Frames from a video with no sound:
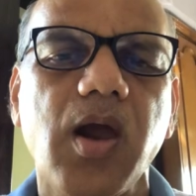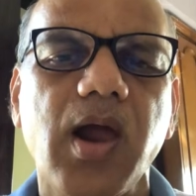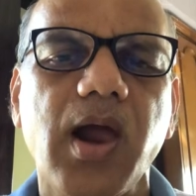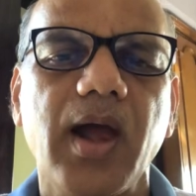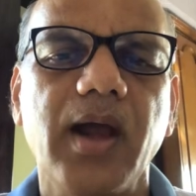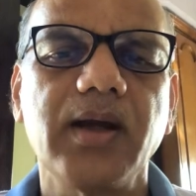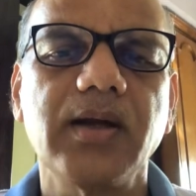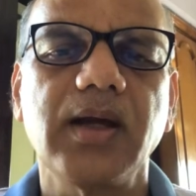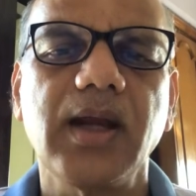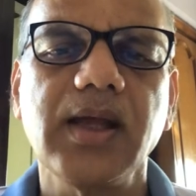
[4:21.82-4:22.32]

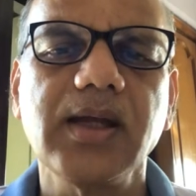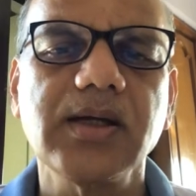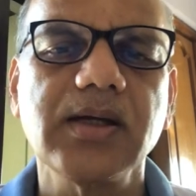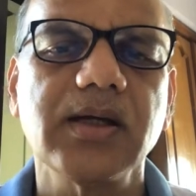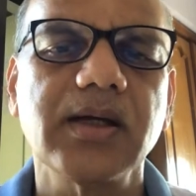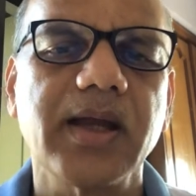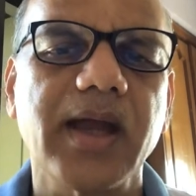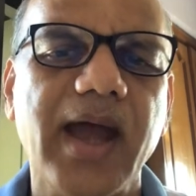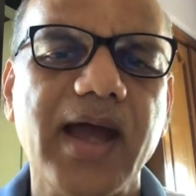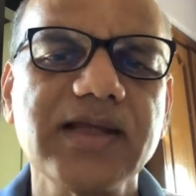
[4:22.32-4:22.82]
And like a
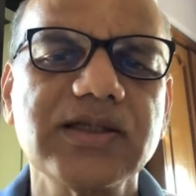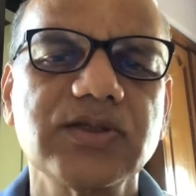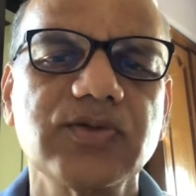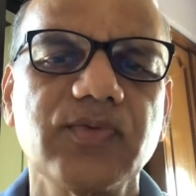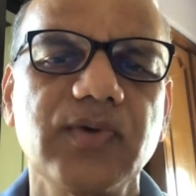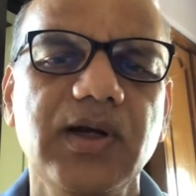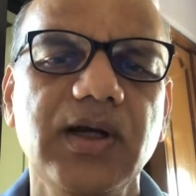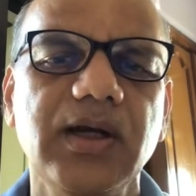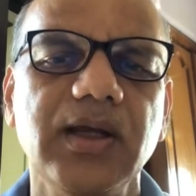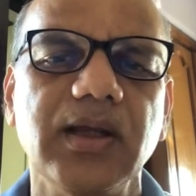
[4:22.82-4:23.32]
gas
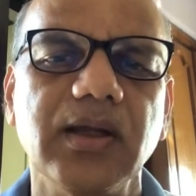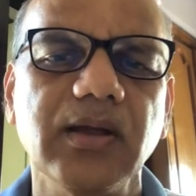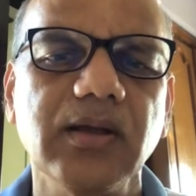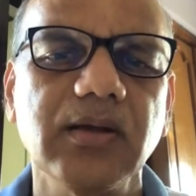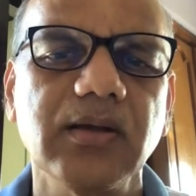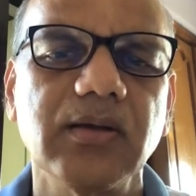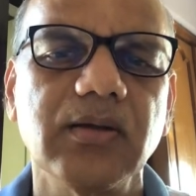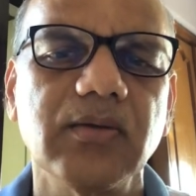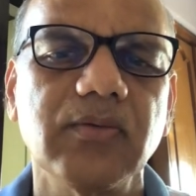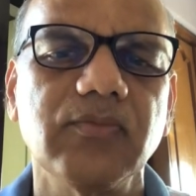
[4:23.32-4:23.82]
welding,
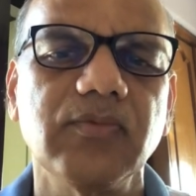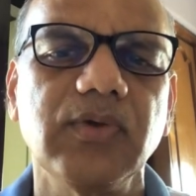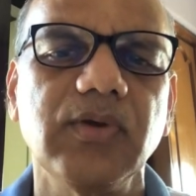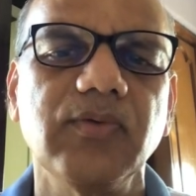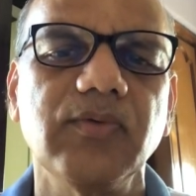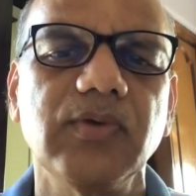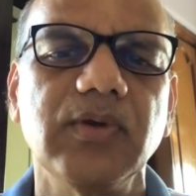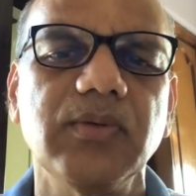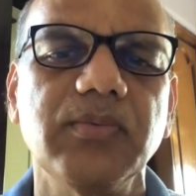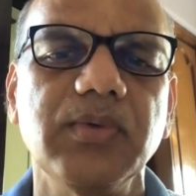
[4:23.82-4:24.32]
we
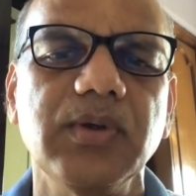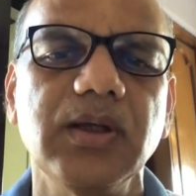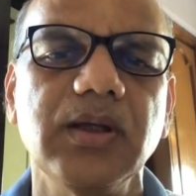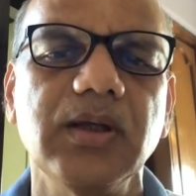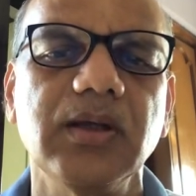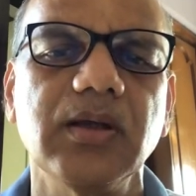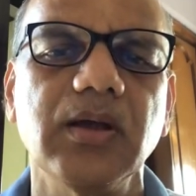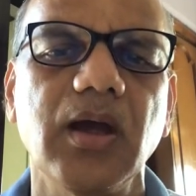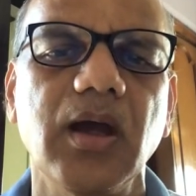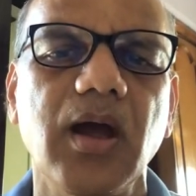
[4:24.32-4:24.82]
will
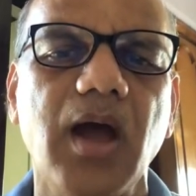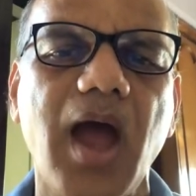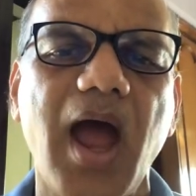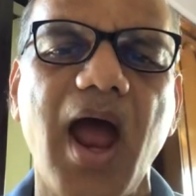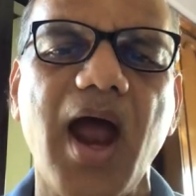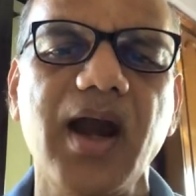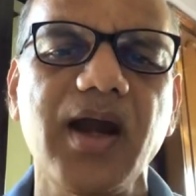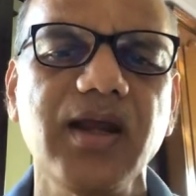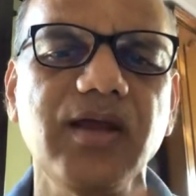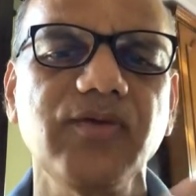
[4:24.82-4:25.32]
be
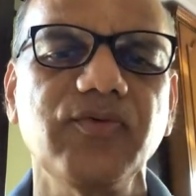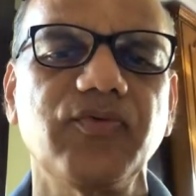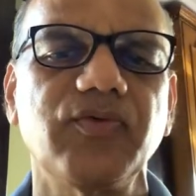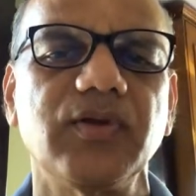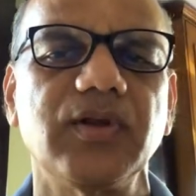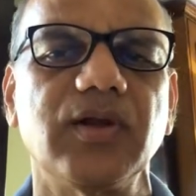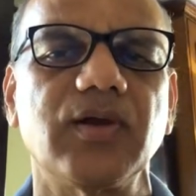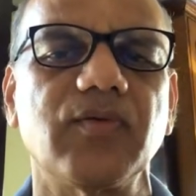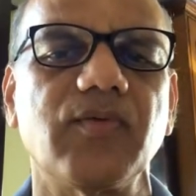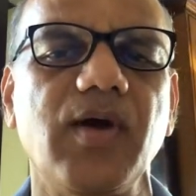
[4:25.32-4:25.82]
adding
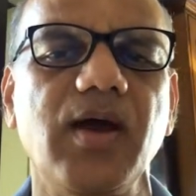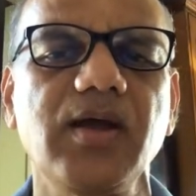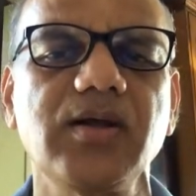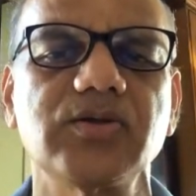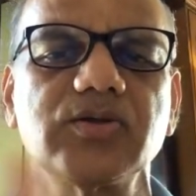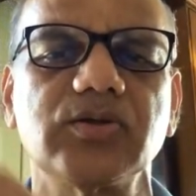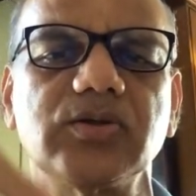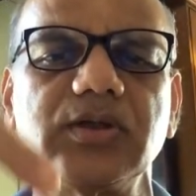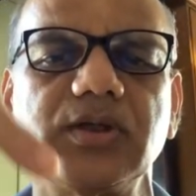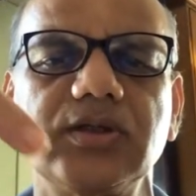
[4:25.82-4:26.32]
filler wire.
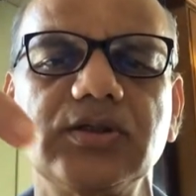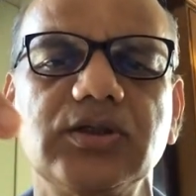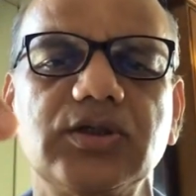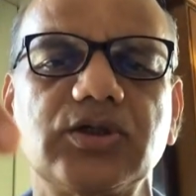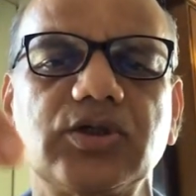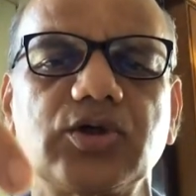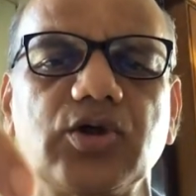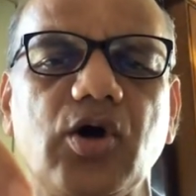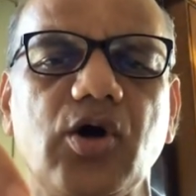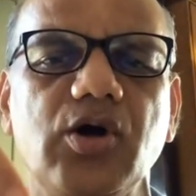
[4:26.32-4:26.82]
So there is a
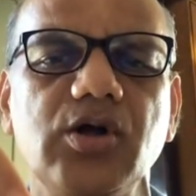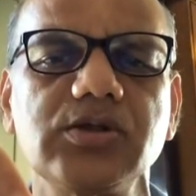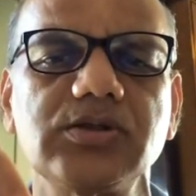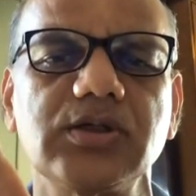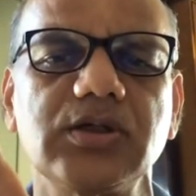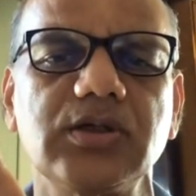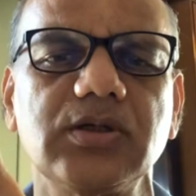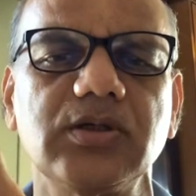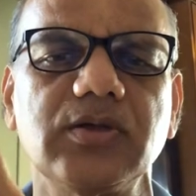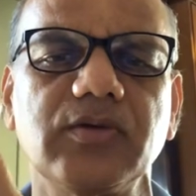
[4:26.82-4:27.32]
torch
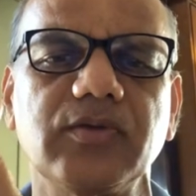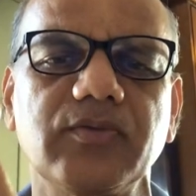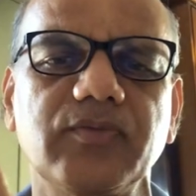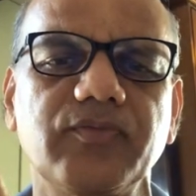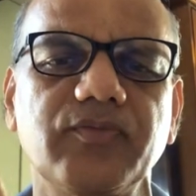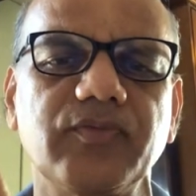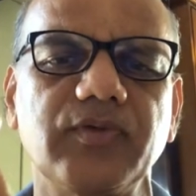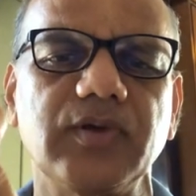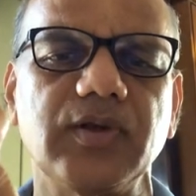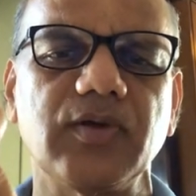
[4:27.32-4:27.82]
and the
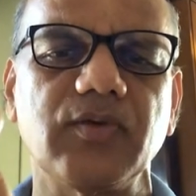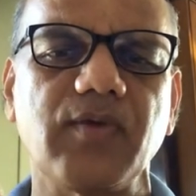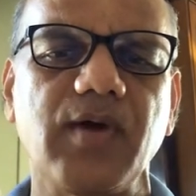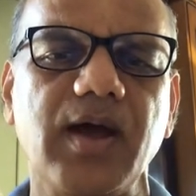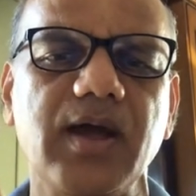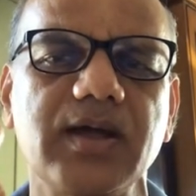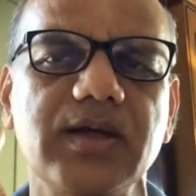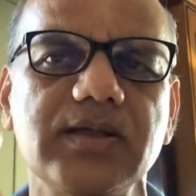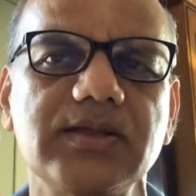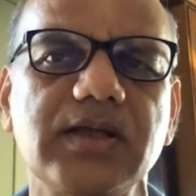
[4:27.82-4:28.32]
filler
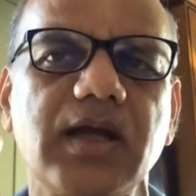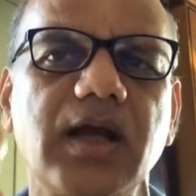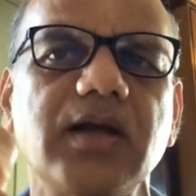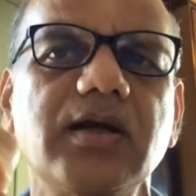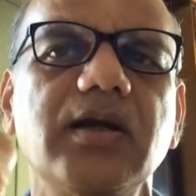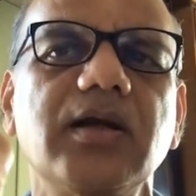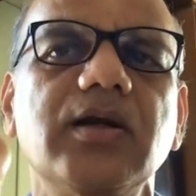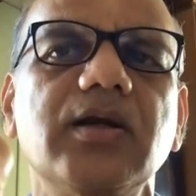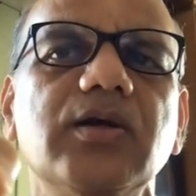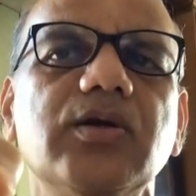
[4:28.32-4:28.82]
wire is
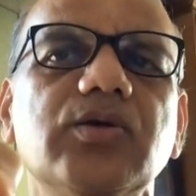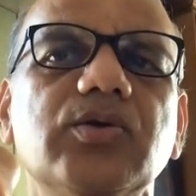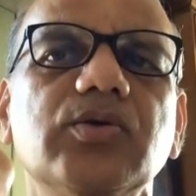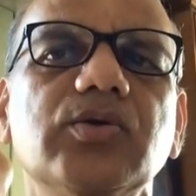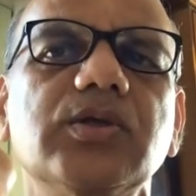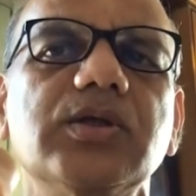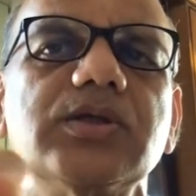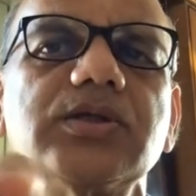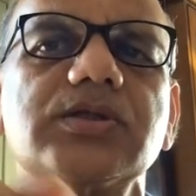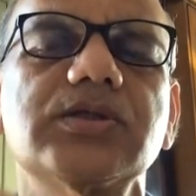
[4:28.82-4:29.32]
added into
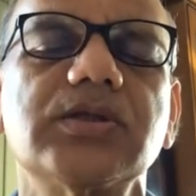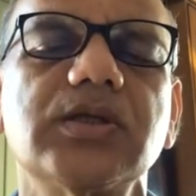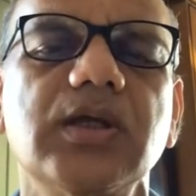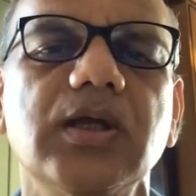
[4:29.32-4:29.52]
this